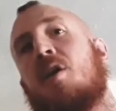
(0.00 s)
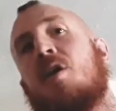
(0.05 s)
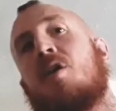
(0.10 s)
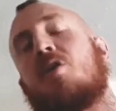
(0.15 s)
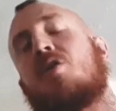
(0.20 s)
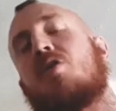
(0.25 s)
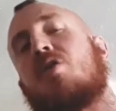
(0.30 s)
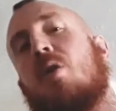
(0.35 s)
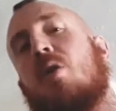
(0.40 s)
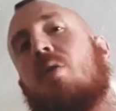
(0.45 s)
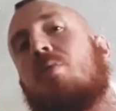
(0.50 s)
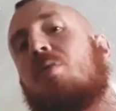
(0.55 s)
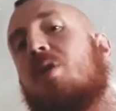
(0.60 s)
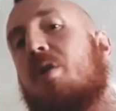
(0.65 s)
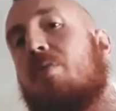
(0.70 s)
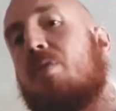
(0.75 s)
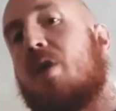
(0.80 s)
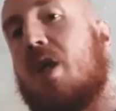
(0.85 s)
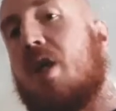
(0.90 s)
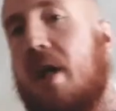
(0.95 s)
So I'm going
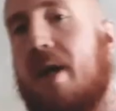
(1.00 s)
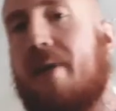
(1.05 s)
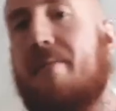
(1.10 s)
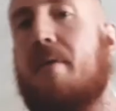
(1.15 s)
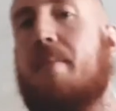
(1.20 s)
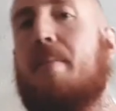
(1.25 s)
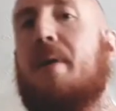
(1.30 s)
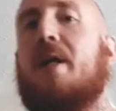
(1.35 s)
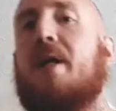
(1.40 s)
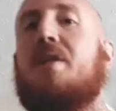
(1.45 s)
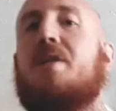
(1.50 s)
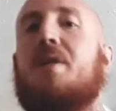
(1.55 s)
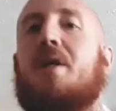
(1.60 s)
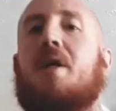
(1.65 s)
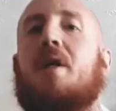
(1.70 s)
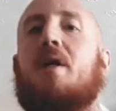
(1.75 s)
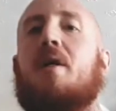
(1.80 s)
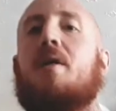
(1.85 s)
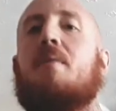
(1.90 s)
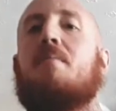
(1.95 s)
to recover
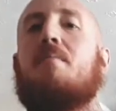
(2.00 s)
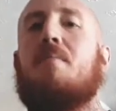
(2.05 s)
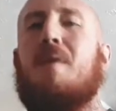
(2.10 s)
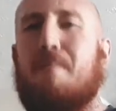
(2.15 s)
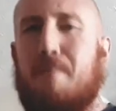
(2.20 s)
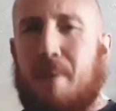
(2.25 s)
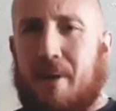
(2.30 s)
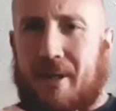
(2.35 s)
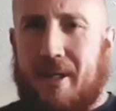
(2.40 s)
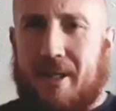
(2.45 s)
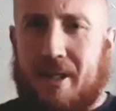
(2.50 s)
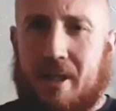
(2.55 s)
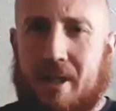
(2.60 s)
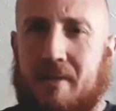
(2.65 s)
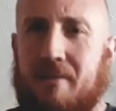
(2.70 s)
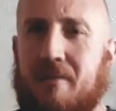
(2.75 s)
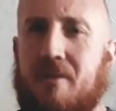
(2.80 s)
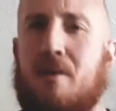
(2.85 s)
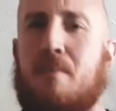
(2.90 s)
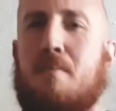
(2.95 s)
better. My body's going
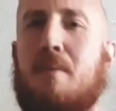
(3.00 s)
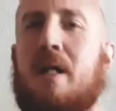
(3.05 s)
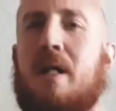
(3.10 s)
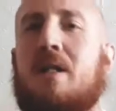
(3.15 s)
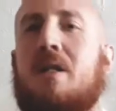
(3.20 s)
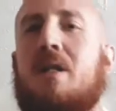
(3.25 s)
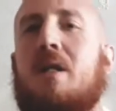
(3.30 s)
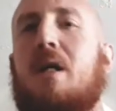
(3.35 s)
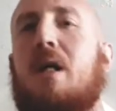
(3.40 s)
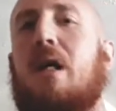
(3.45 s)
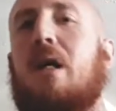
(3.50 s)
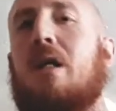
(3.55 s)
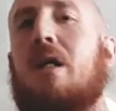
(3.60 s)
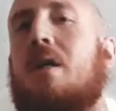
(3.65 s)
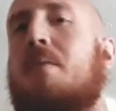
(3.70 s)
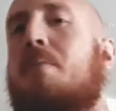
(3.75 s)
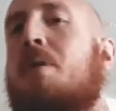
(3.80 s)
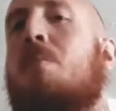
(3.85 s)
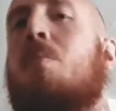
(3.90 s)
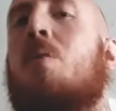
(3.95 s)
to feel better. I'm going
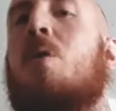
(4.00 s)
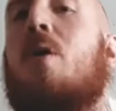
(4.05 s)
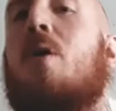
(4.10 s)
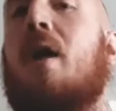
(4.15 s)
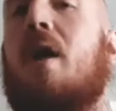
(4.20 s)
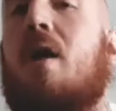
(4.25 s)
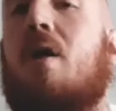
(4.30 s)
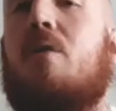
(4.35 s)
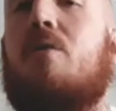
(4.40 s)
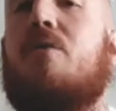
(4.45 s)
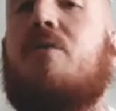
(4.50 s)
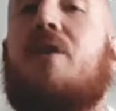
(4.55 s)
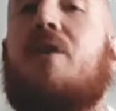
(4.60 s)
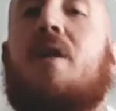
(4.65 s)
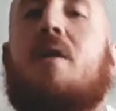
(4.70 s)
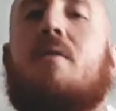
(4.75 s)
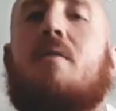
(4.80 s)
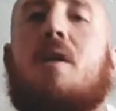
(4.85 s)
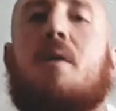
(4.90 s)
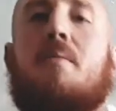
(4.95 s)
to be more healthy.
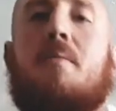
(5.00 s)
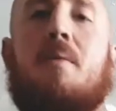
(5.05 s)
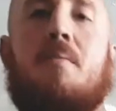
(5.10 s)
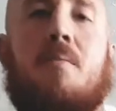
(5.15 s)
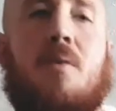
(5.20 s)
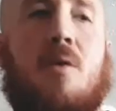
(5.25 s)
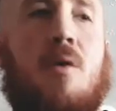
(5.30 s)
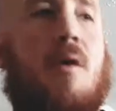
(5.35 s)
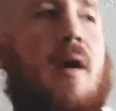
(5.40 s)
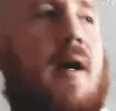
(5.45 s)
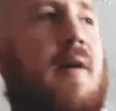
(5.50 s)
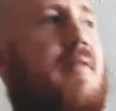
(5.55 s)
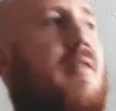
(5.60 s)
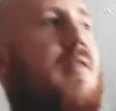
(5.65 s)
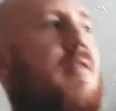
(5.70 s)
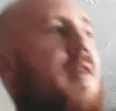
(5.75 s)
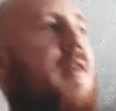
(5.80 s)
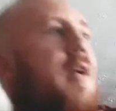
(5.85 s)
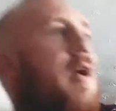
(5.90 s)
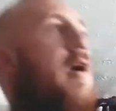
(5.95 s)
I'm going to be more
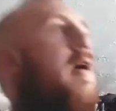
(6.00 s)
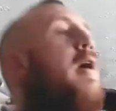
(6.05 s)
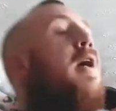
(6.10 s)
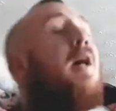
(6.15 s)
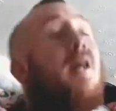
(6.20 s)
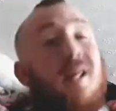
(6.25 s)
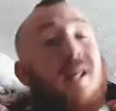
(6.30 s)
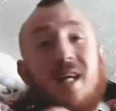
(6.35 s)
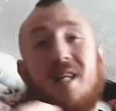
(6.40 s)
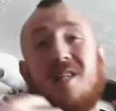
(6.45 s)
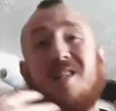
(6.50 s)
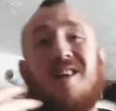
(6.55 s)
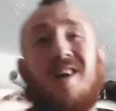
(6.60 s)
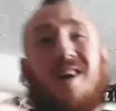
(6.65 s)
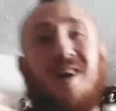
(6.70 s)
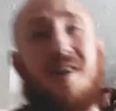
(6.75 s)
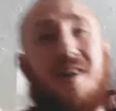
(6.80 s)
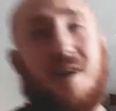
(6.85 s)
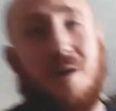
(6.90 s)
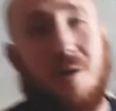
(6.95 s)
everything. Yes,
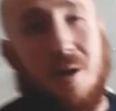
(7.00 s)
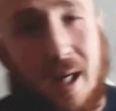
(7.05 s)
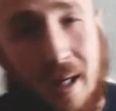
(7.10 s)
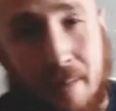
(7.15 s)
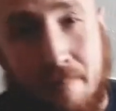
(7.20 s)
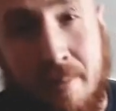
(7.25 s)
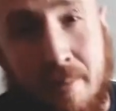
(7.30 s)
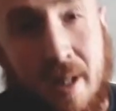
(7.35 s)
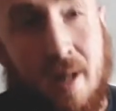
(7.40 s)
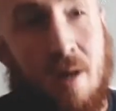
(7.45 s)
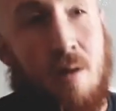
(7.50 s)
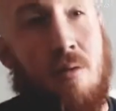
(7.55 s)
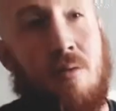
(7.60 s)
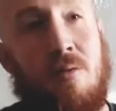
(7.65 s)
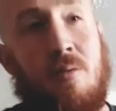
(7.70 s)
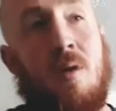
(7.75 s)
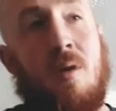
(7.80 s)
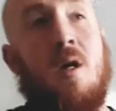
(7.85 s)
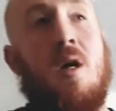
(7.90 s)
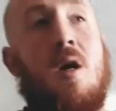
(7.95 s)
cardio can be health
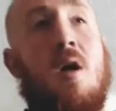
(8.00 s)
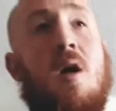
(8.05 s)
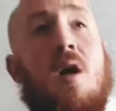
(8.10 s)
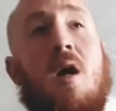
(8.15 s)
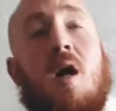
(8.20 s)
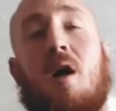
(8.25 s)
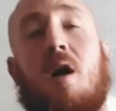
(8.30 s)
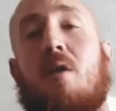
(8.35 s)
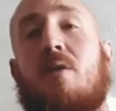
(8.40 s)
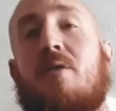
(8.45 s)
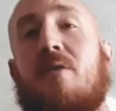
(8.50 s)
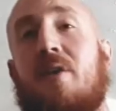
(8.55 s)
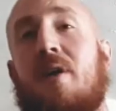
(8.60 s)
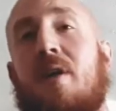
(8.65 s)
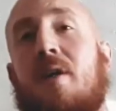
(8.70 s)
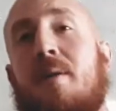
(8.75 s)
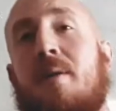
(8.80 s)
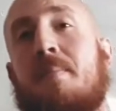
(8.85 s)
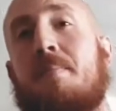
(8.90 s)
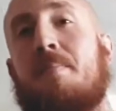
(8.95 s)

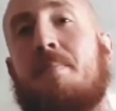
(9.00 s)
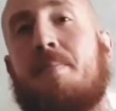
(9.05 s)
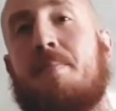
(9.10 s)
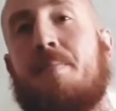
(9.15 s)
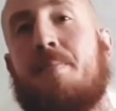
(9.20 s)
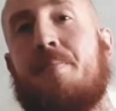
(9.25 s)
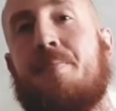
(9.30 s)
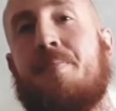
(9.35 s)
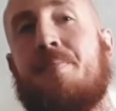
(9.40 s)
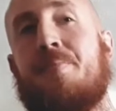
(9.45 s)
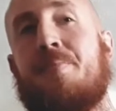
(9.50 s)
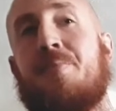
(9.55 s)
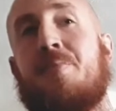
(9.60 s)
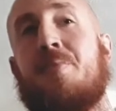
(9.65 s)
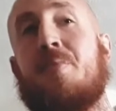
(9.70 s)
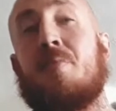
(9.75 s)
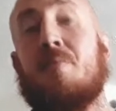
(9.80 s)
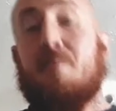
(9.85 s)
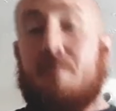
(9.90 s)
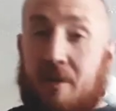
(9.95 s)
healthy.
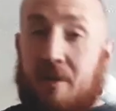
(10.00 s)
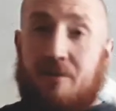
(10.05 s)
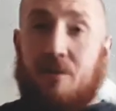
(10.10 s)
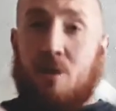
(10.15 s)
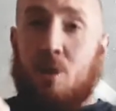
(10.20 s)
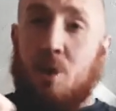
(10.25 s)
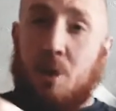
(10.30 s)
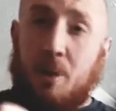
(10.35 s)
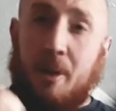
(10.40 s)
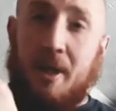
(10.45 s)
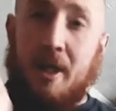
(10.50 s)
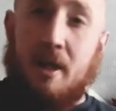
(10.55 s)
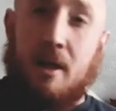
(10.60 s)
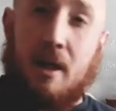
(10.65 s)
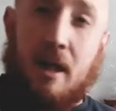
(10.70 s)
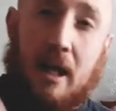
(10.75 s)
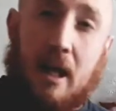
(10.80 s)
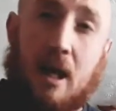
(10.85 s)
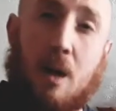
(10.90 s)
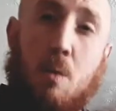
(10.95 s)
But if you're doing an
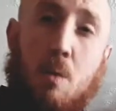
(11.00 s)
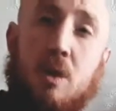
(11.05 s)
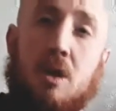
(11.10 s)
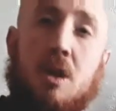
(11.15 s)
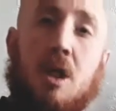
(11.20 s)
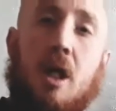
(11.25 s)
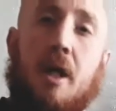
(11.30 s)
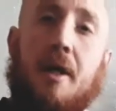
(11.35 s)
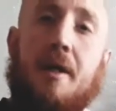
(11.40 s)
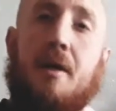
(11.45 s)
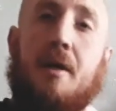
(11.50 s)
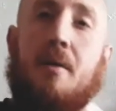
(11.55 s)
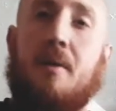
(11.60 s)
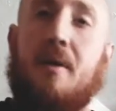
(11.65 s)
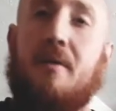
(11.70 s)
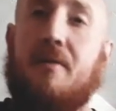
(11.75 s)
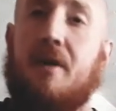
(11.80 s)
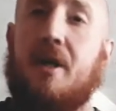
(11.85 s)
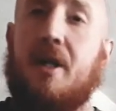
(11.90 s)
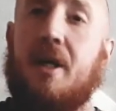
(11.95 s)
hour's cardio
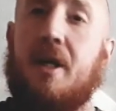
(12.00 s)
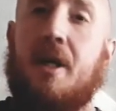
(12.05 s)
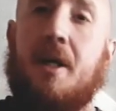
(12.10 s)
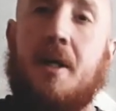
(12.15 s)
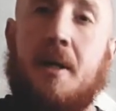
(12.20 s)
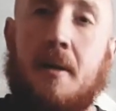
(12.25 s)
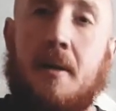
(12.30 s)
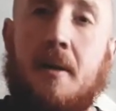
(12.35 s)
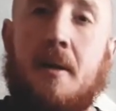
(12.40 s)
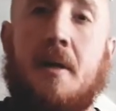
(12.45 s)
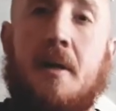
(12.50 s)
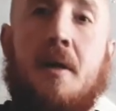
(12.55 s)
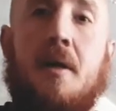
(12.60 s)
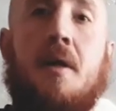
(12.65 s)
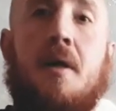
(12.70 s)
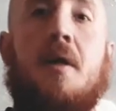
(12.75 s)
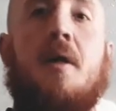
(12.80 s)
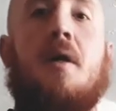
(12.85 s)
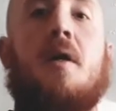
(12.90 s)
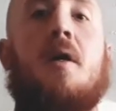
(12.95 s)
every day,
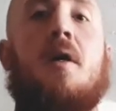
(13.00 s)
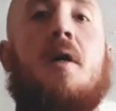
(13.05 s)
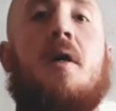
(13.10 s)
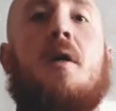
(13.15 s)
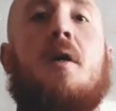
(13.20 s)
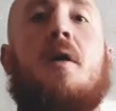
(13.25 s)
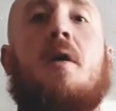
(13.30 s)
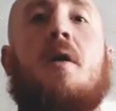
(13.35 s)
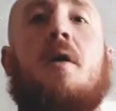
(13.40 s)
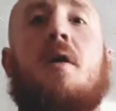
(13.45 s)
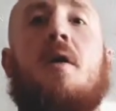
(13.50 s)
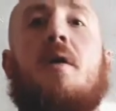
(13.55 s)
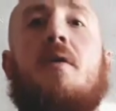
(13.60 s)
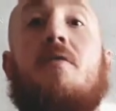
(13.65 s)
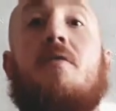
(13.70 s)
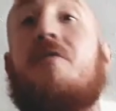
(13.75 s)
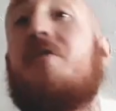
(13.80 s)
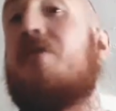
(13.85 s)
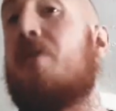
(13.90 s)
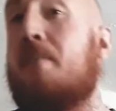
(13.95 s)

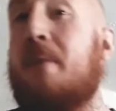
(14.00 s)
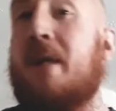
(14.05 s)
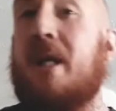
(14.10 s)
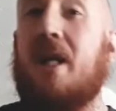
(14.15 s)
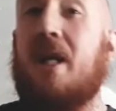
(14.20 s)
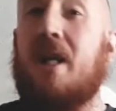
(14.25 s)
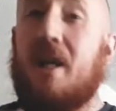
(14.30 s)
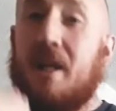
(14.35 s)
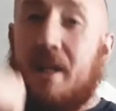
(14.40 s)
for me,